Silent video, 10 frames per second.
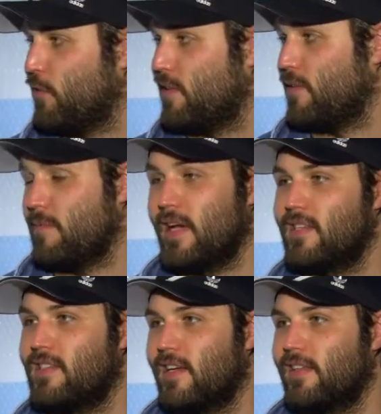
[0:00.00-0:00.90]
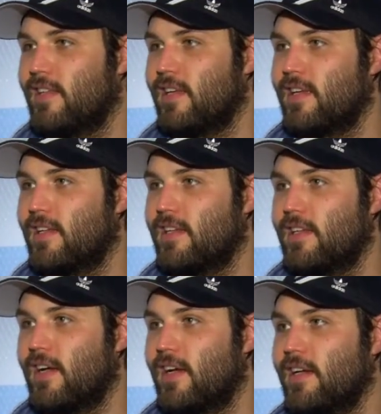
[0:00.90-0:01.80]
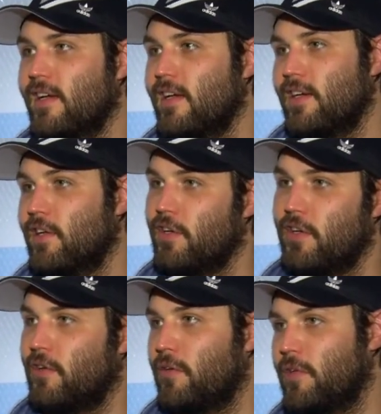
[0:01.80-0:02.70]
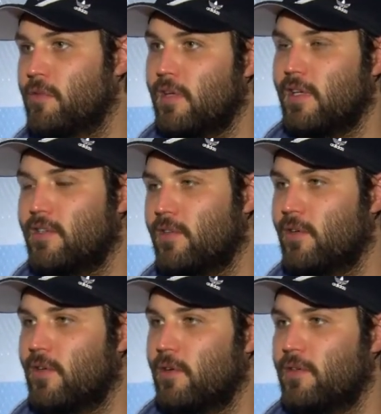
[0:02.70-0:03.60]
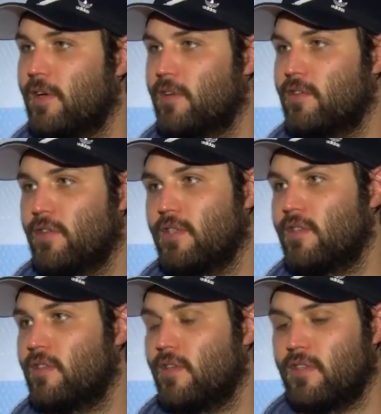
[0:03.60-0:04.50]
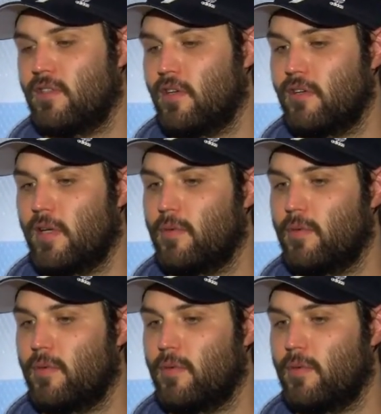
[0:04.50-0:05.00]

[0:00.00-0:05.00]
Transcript: with the best, I think, and you know, you don't know which way he's going out there, so he's got great